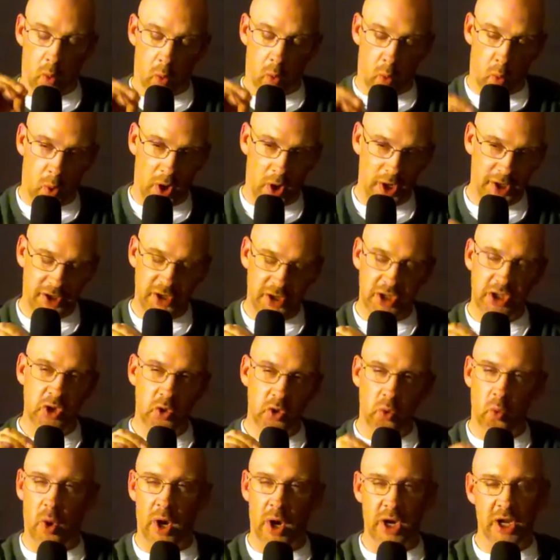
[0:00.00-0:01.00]
what do you
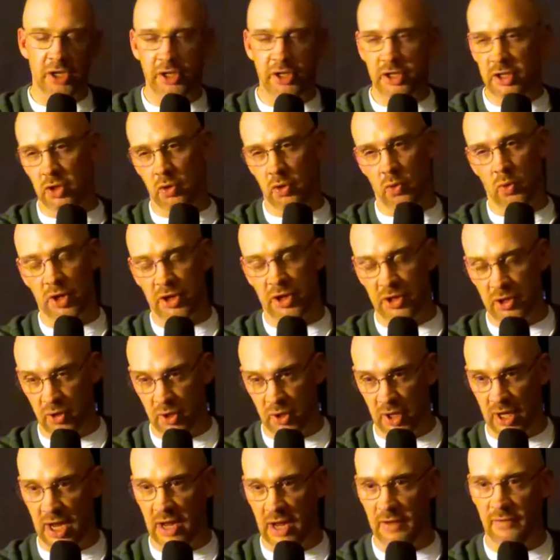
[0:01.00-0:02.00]
want to do with your
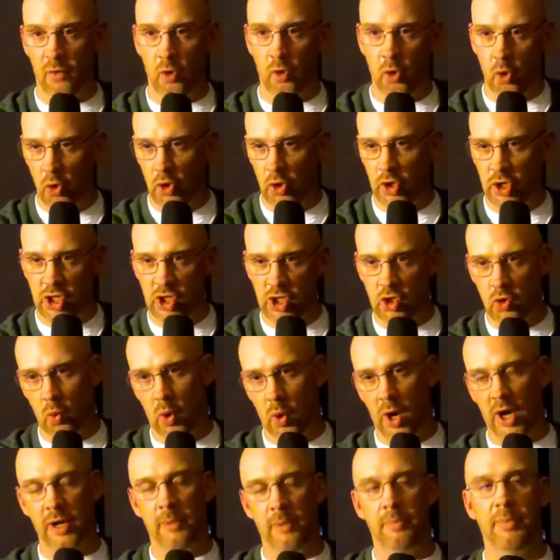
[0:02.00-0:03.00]
life? Who do you
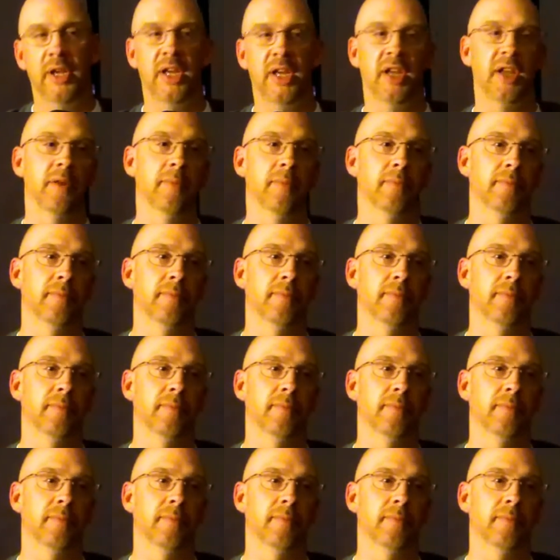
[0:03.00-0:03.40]
want to be?